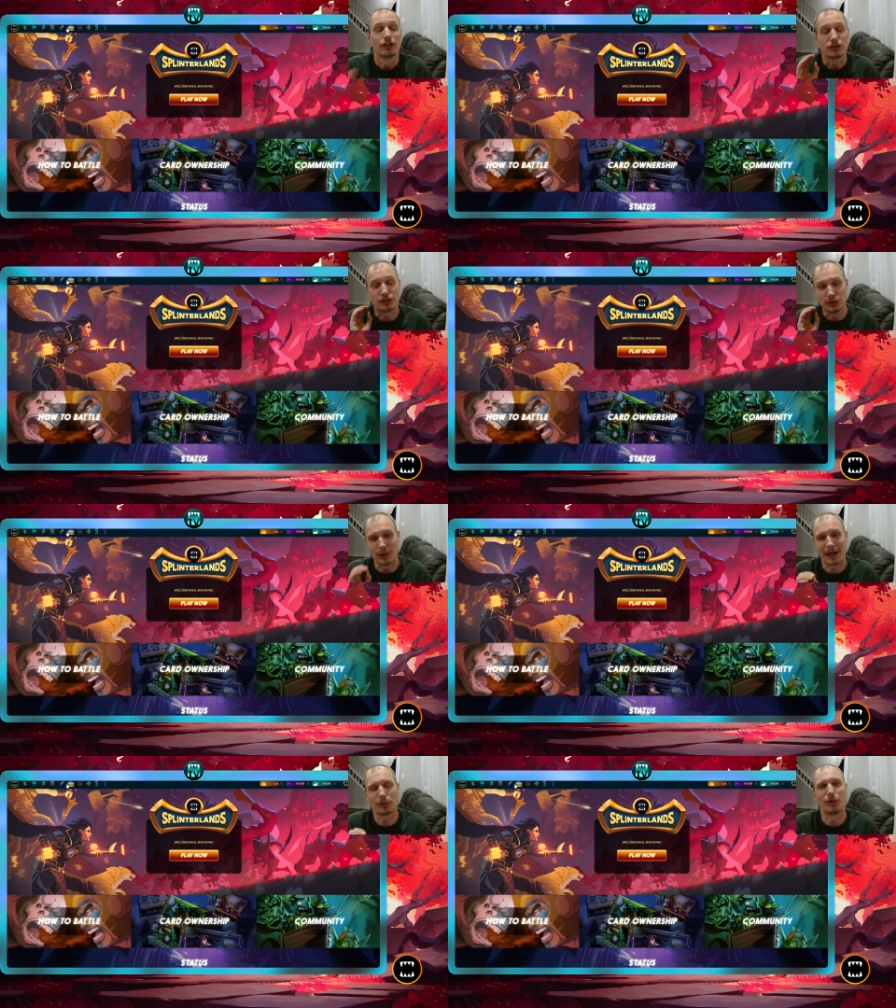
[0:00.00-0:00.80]
do you know
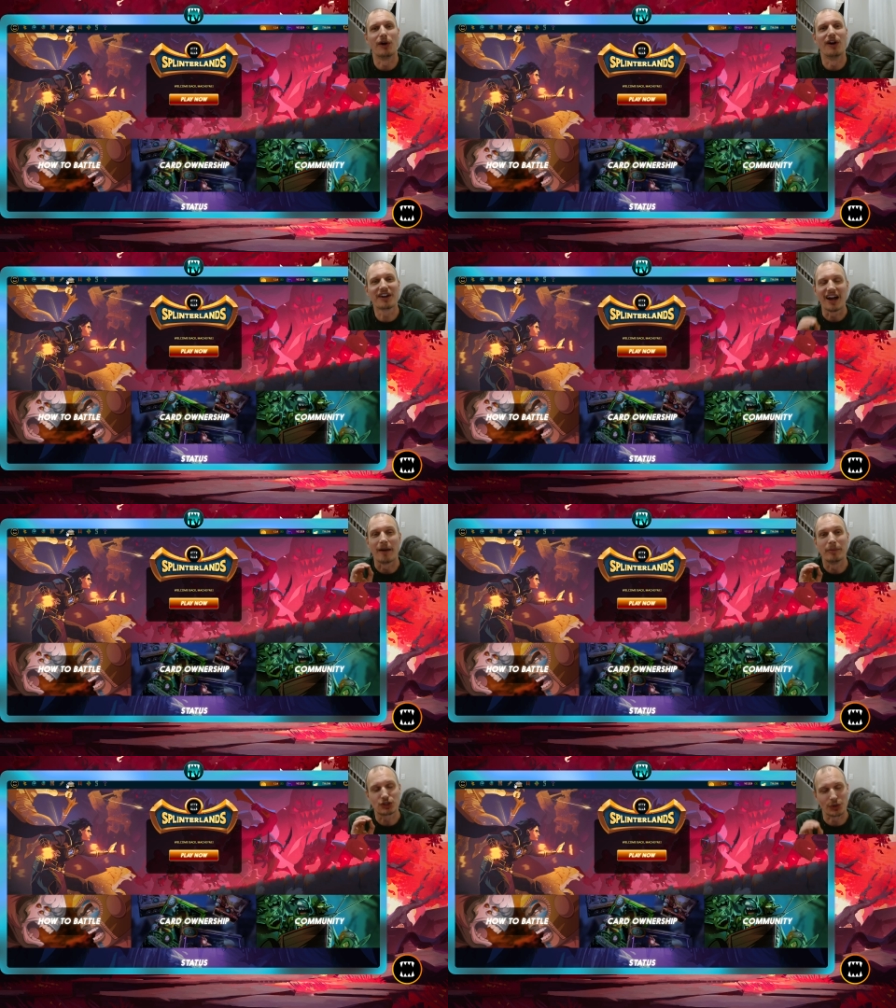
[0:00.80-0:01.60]
how long
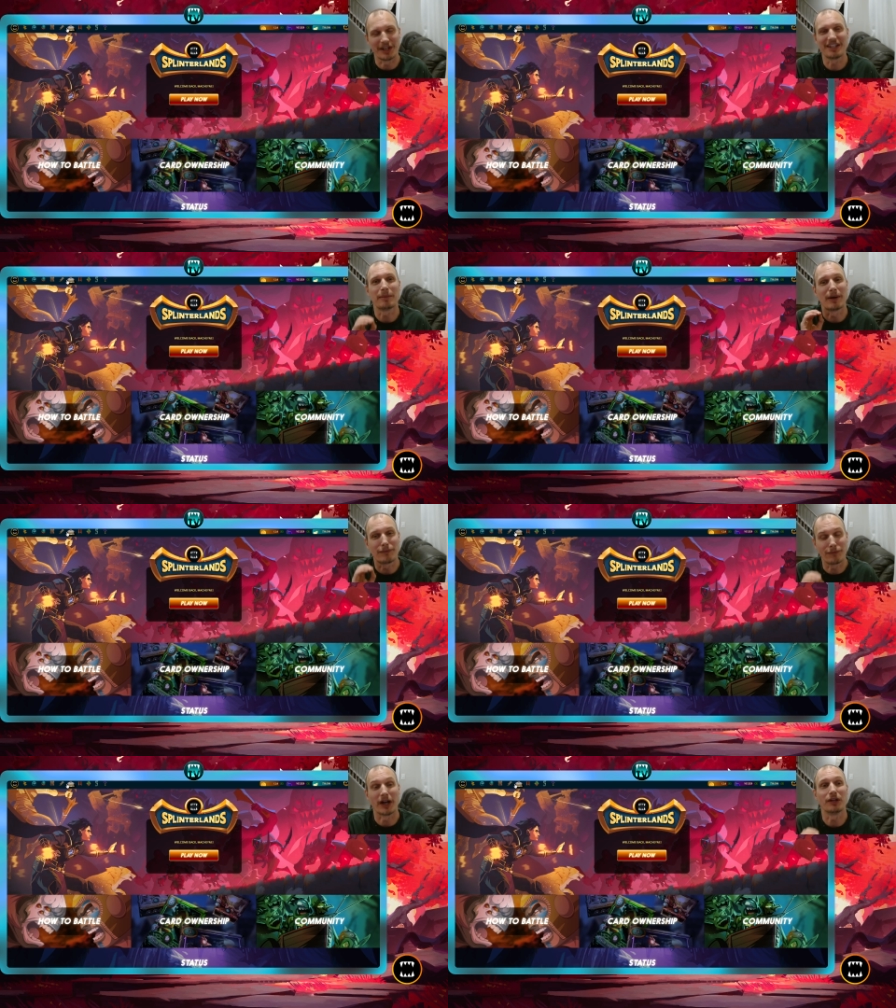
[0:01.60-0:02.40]
I've been trying to get my
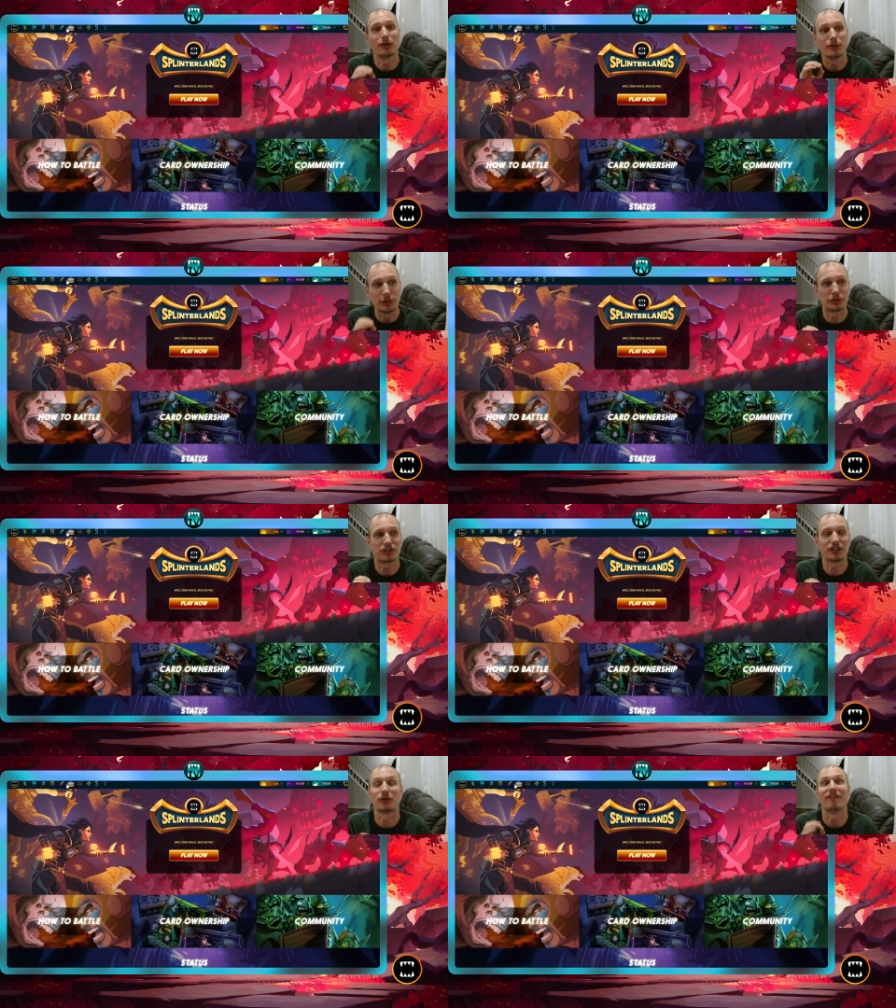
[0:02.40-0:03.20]
final
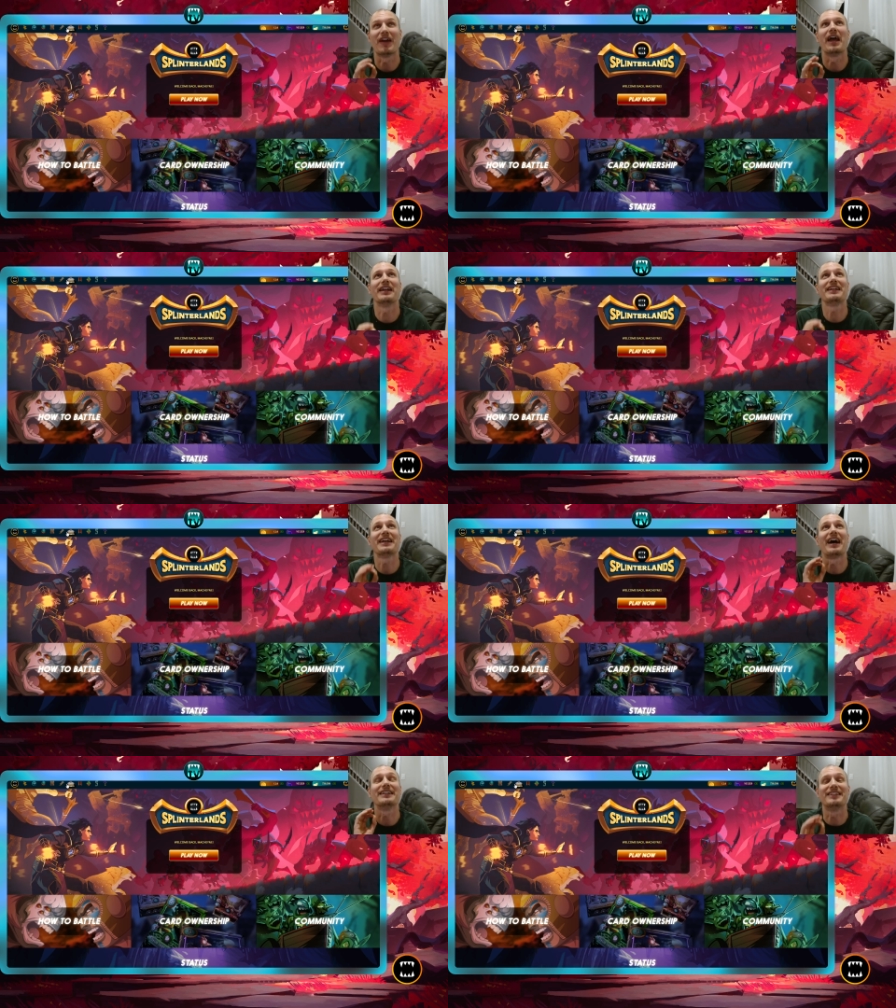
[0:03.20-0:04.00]
Usut? Do you have any
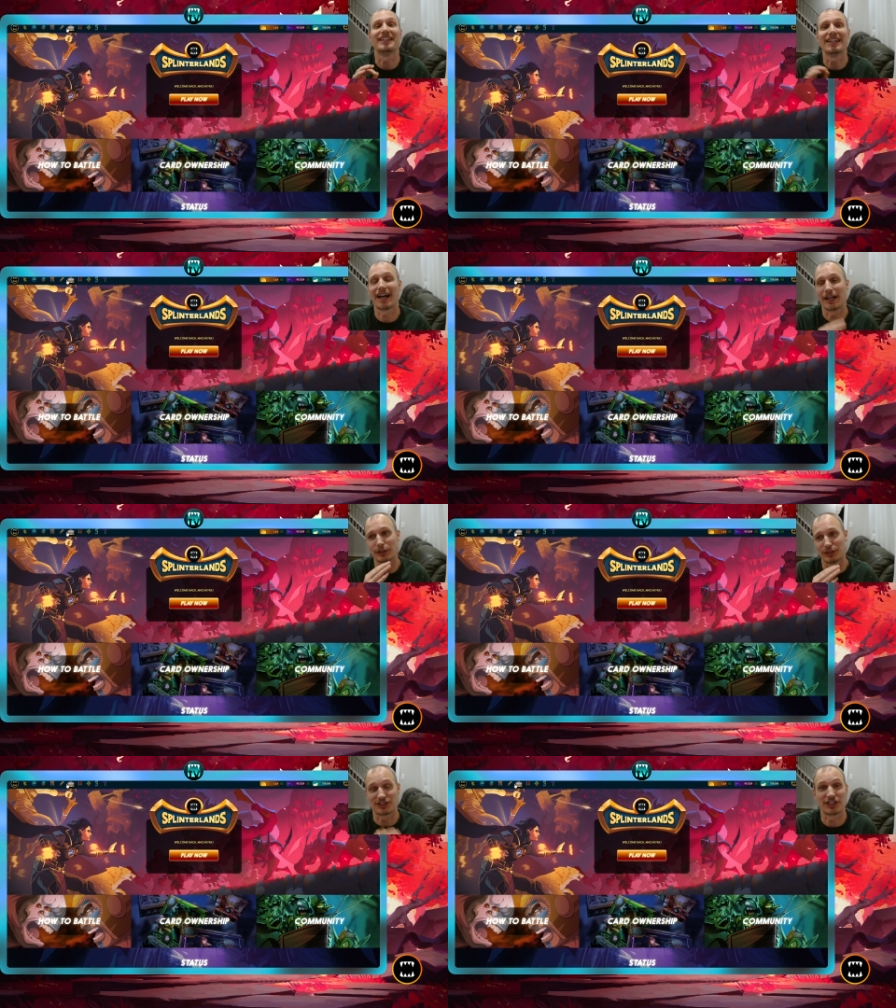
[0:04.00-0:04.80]
idea? And
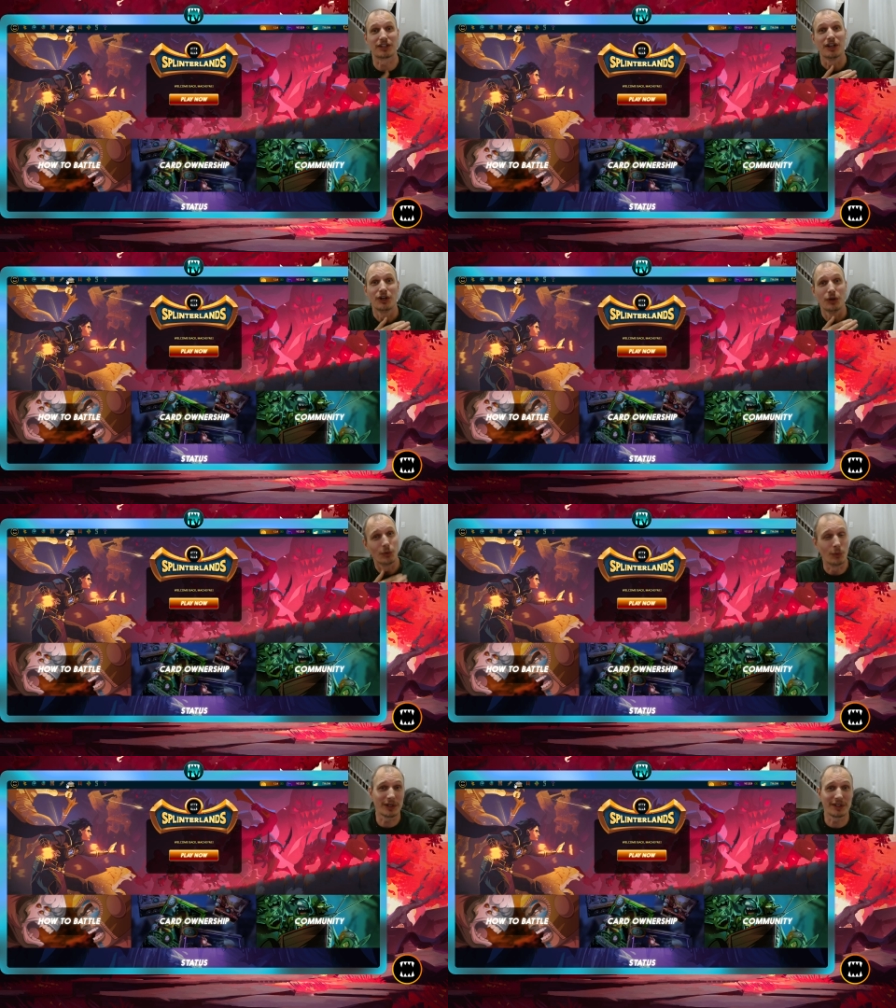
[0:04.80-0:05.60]
you're just like,
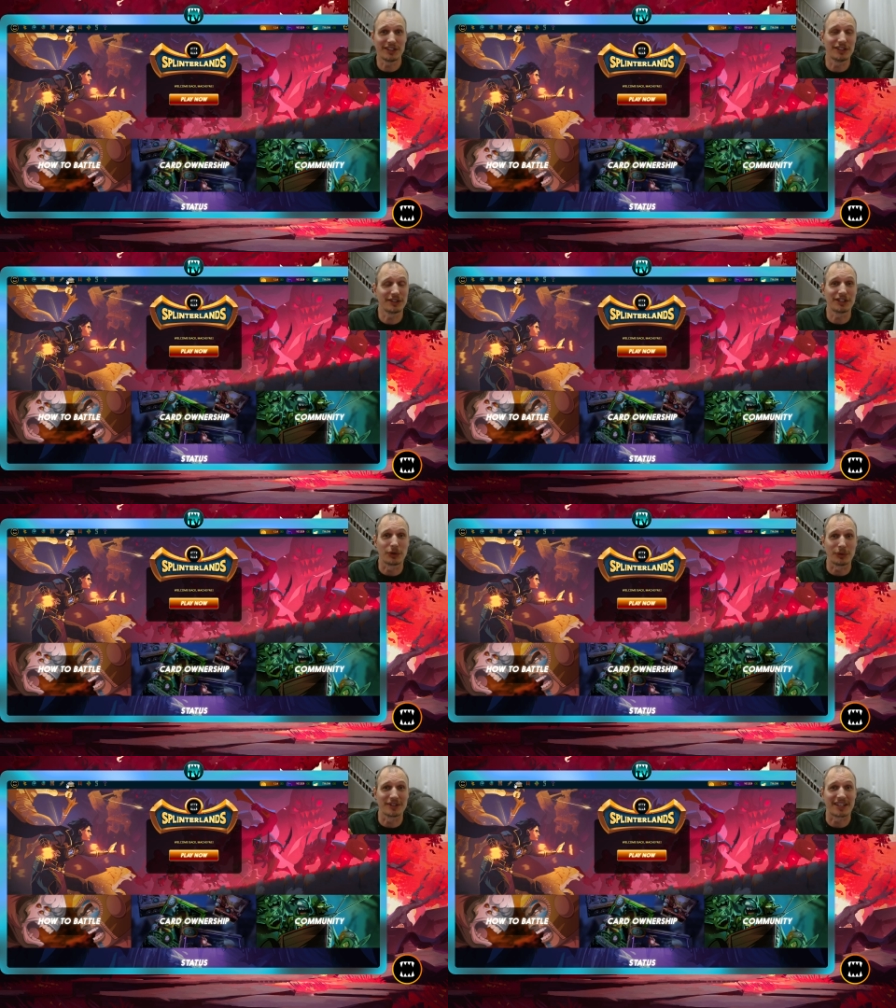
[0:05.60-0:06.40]
willy nilly
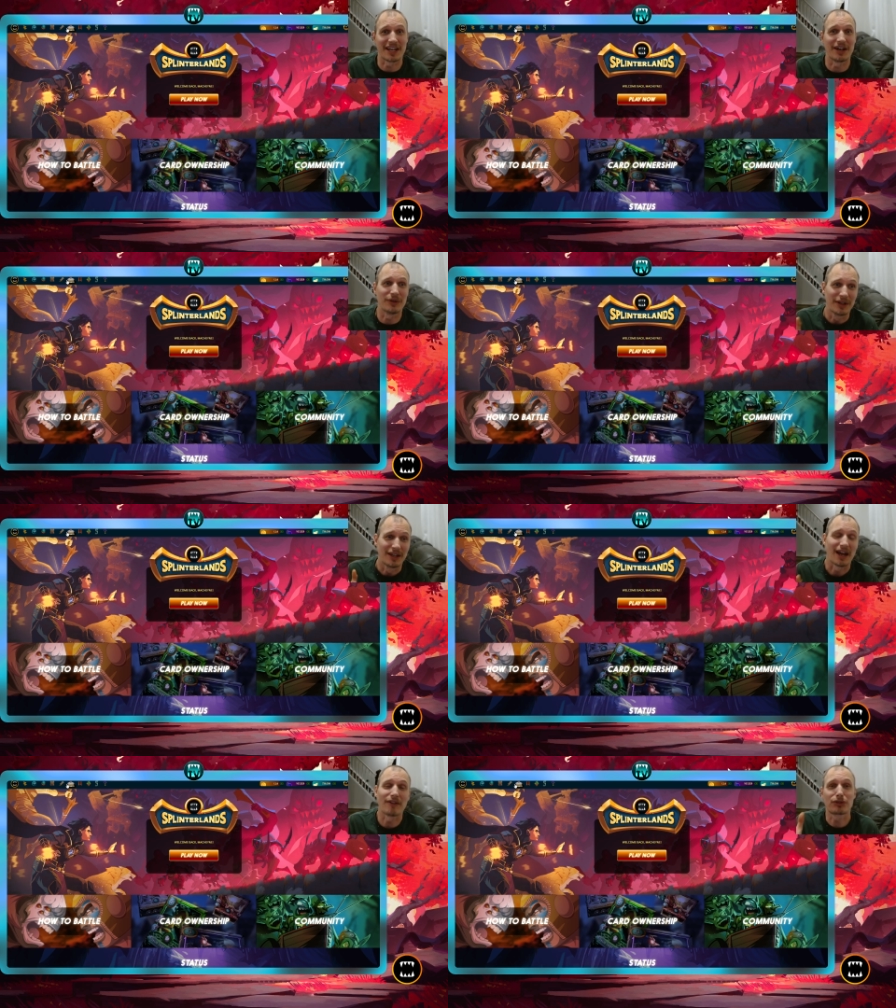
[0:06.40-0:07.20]
gold account,
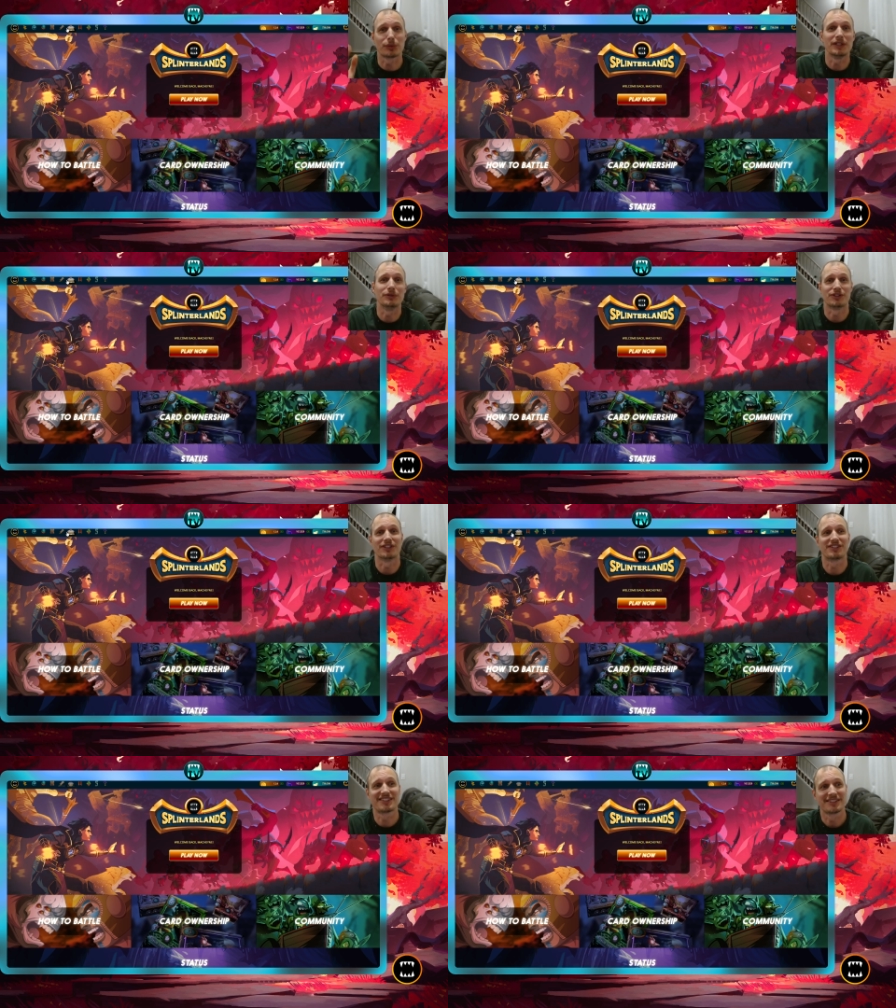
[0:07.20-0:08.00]
have three
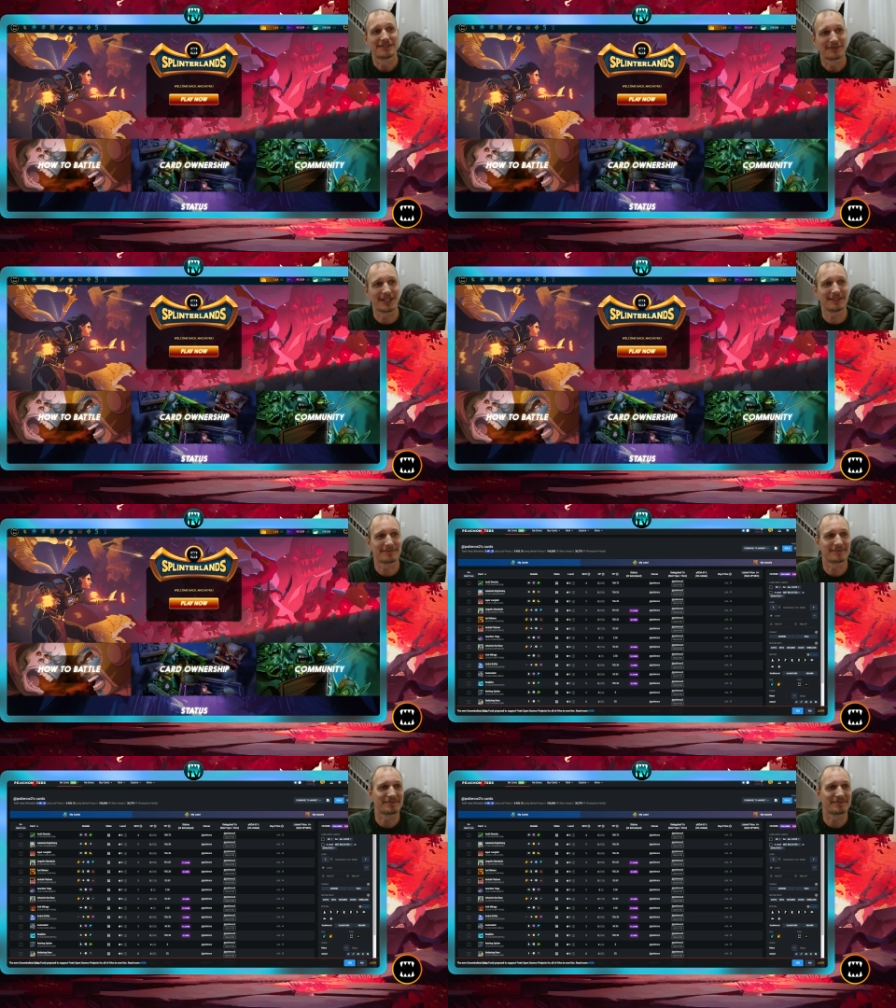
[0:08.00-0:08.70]
Usuts, right?